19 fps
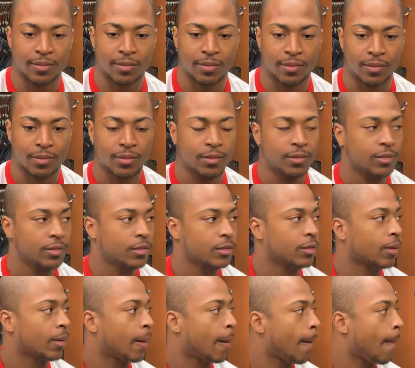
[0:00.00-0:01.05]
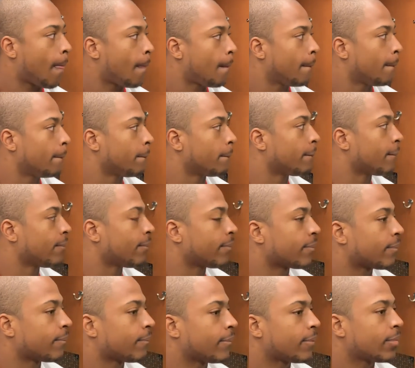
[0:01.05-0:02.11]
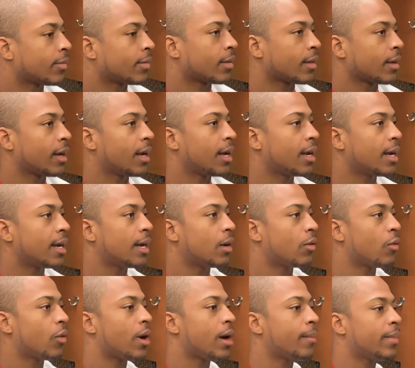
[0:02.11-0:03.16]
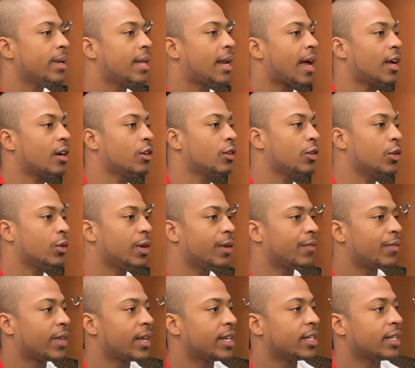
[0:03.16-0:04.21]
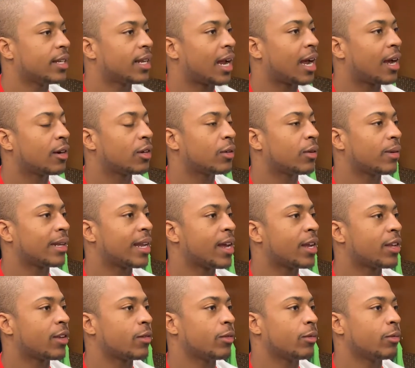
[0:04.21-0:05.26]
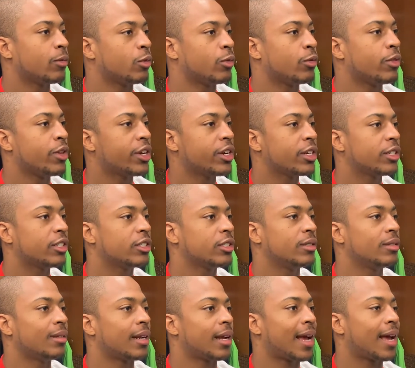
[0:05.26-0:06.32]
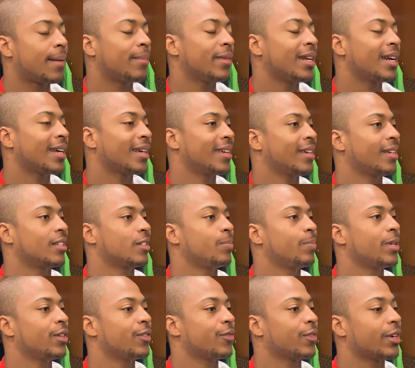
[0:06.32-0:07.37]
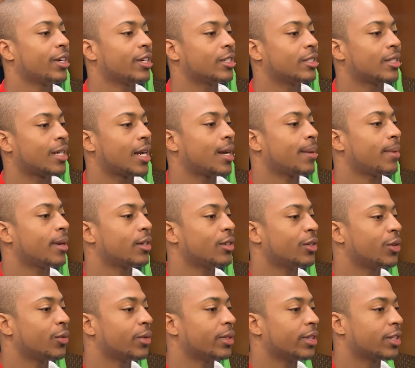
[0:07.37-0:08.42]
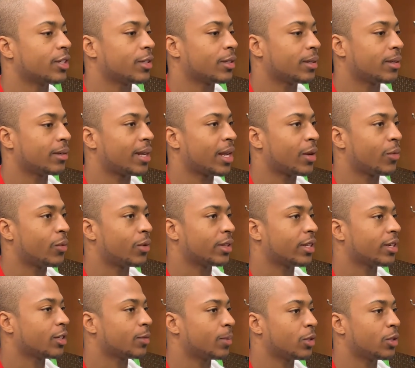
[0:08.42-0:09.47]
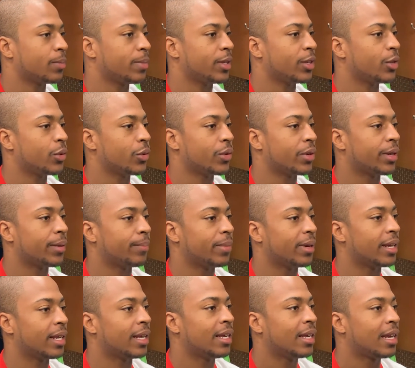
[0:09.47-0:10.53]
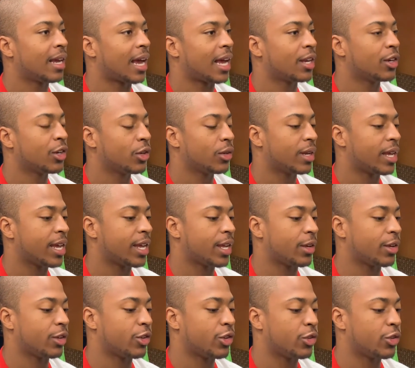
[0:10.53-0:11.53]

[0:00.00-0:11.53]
So he's basically saying he didn't see it. He wasn't paying attention. Well, I mean, I don't know if they. I don't like. They're. I mean, I can't speak for their job. I don't know what they're supposed to be doing, but I know like